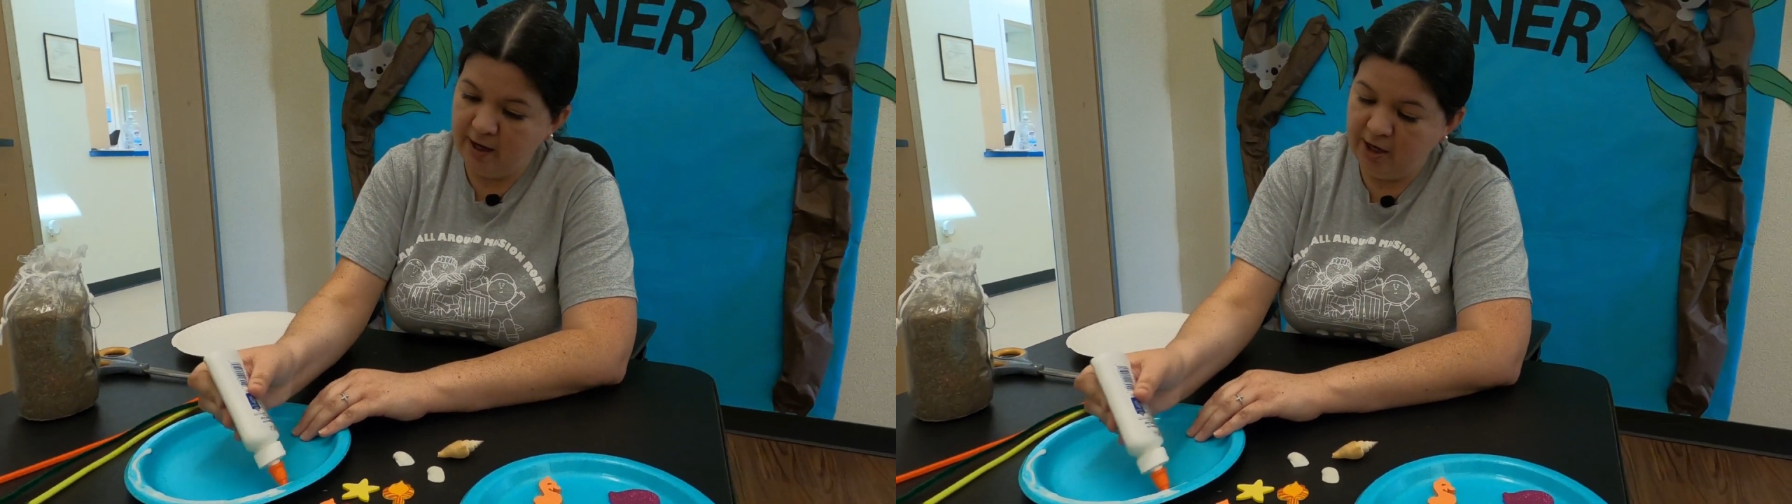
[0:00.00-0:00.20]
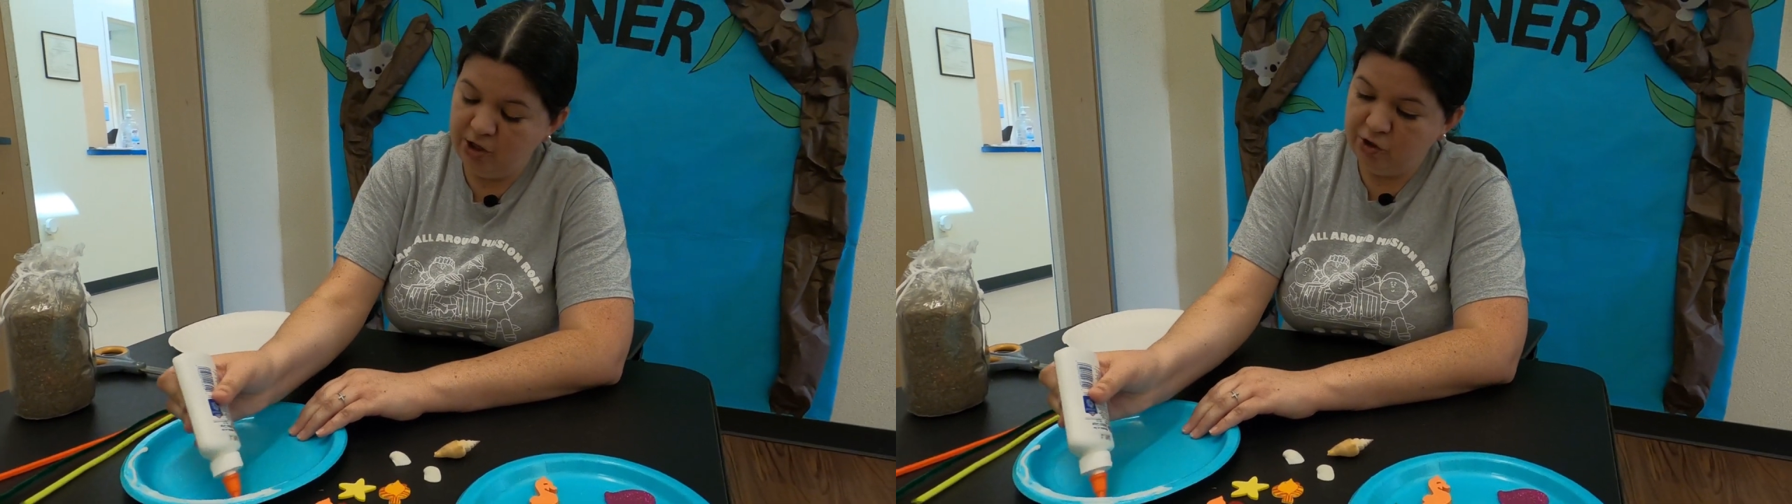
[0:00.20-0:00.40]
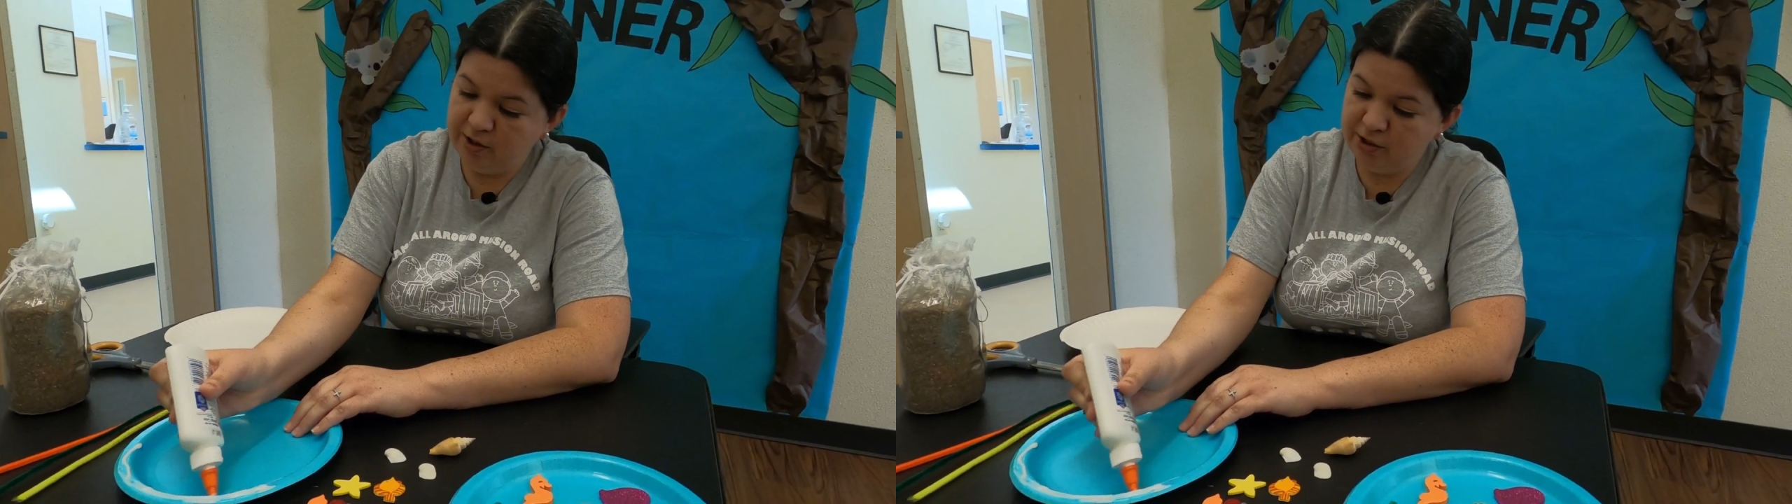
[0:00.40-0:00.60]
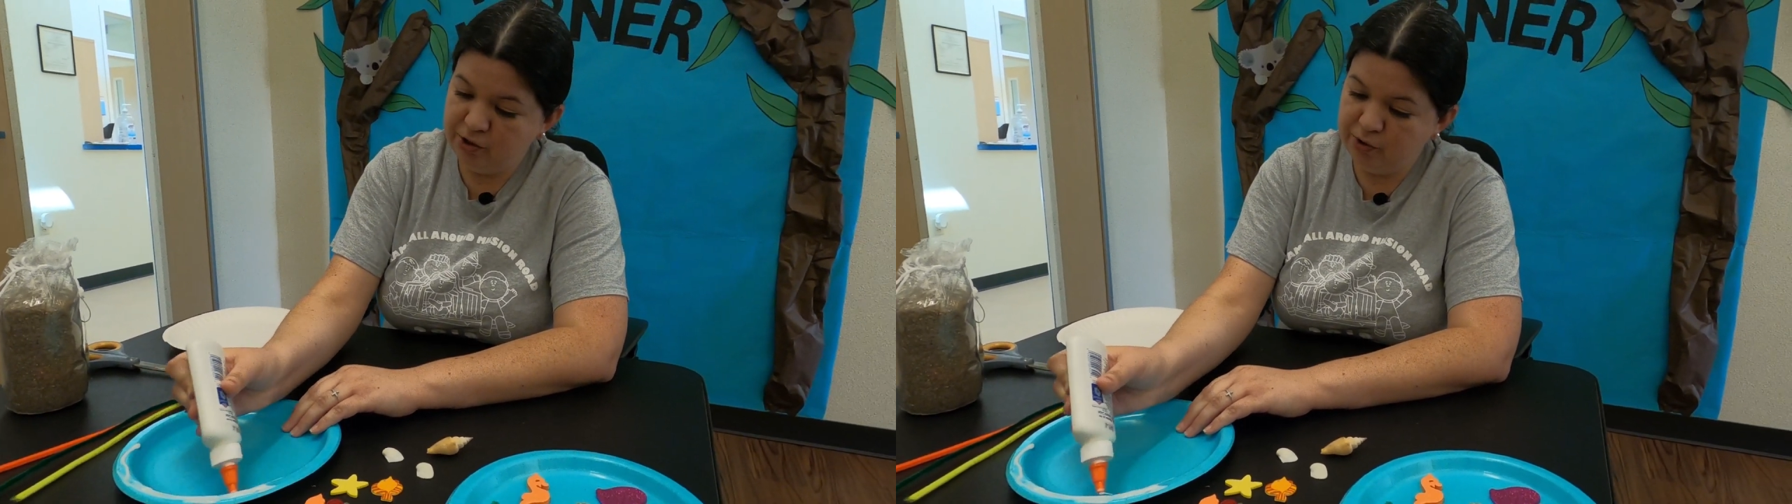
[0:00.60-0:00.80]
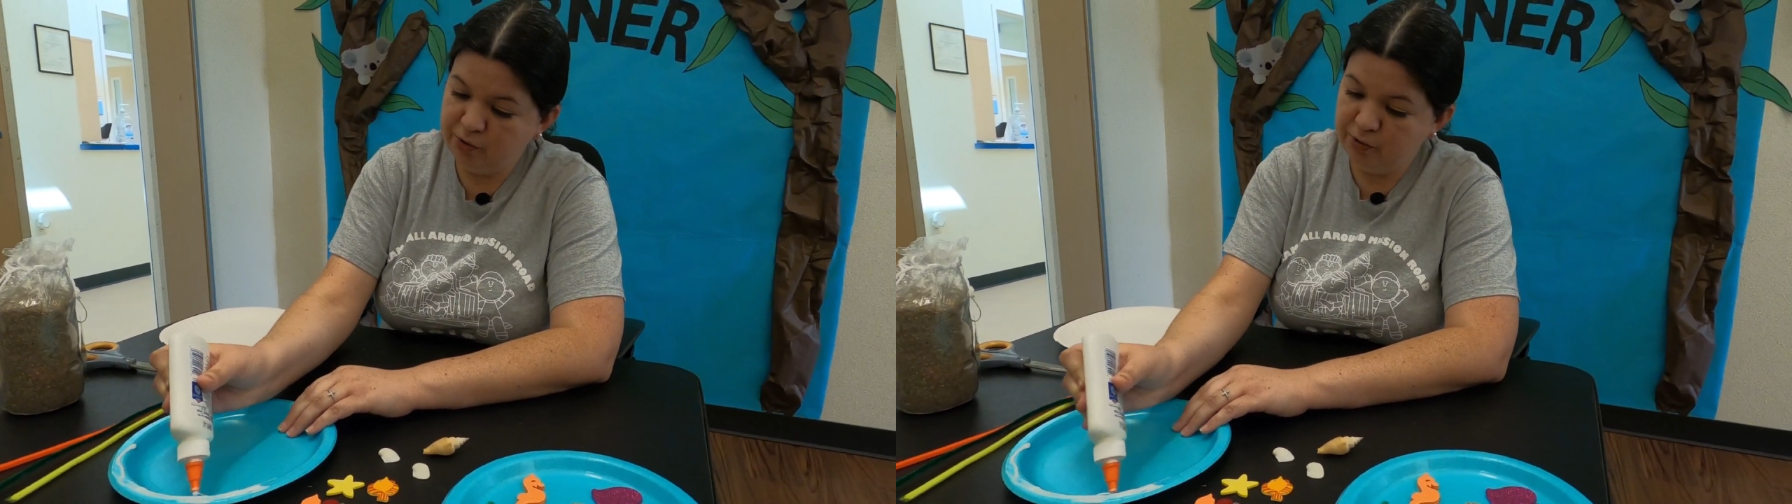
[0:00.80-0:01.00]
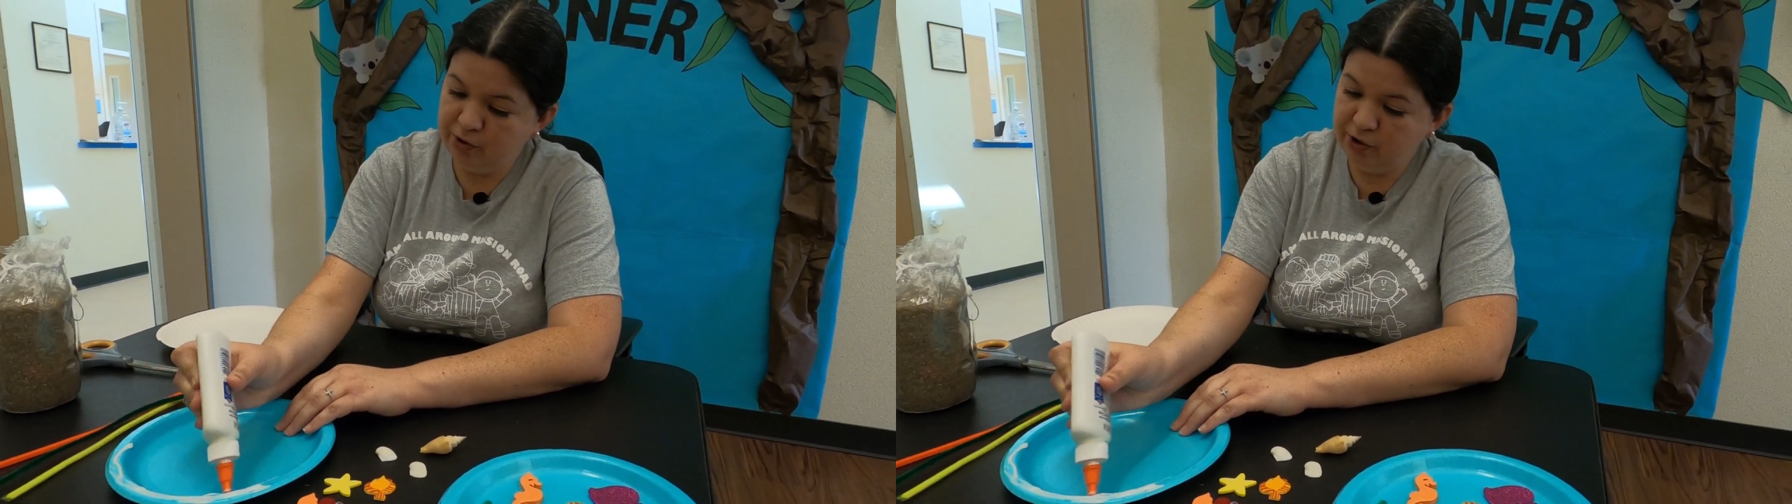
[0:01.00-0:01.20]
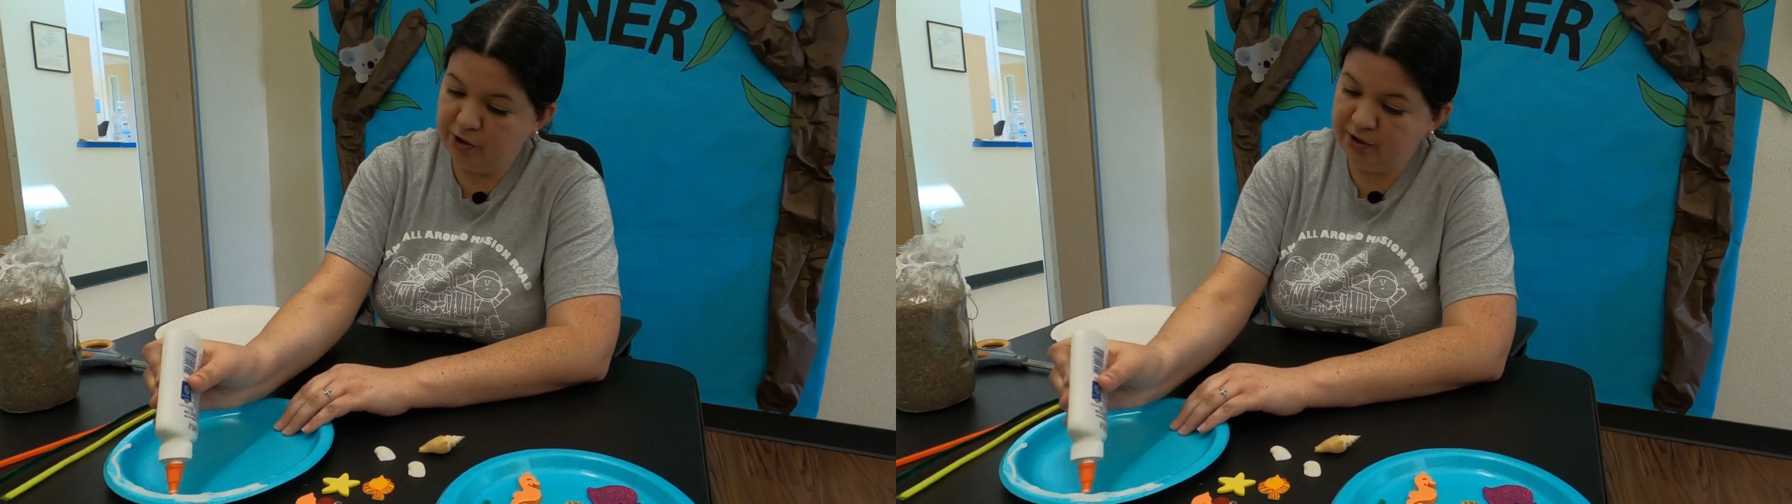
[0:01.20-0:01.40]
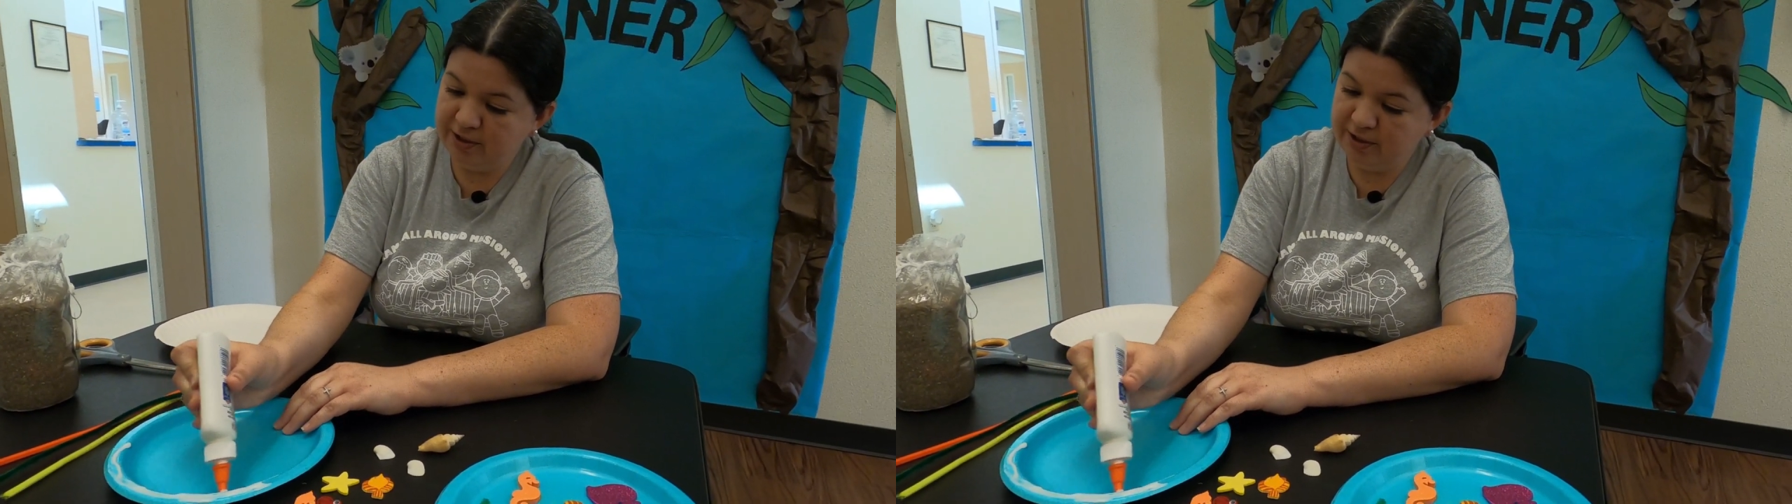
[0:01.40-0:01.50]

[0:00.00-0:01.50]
And you can do your